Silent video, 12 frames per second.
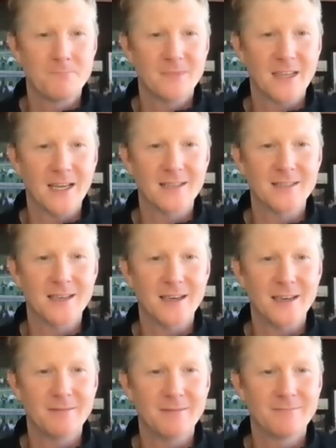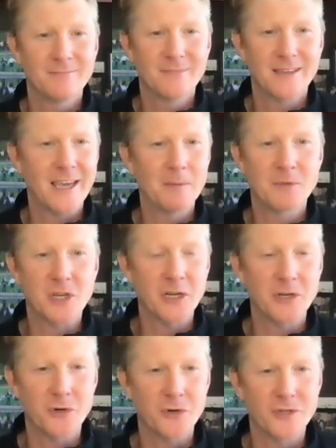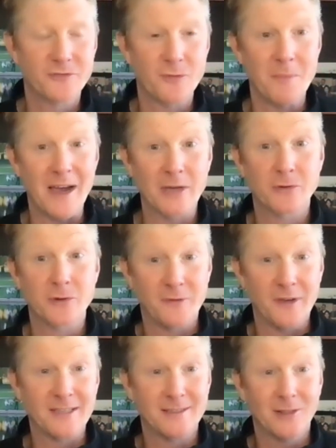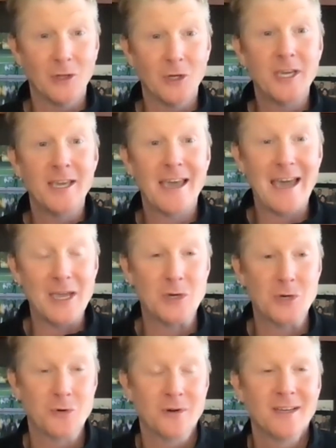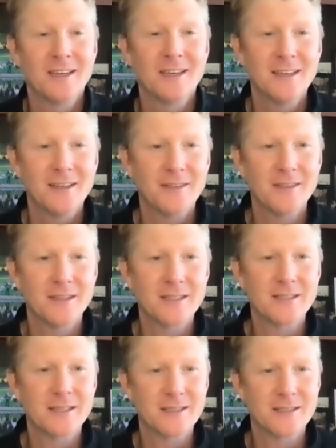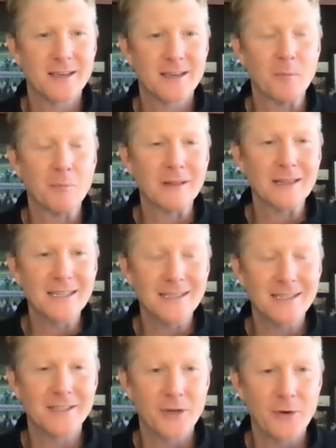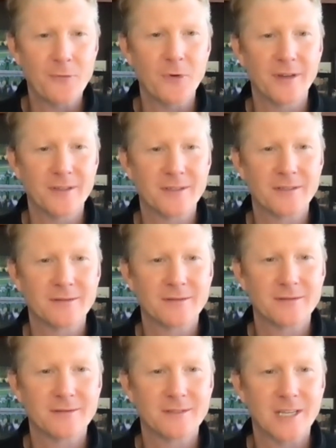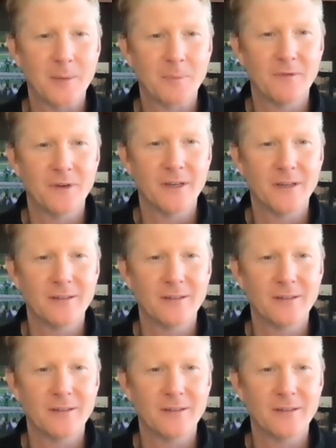That is a game changer. Just from my user interface looking at you, this is a completely different type of a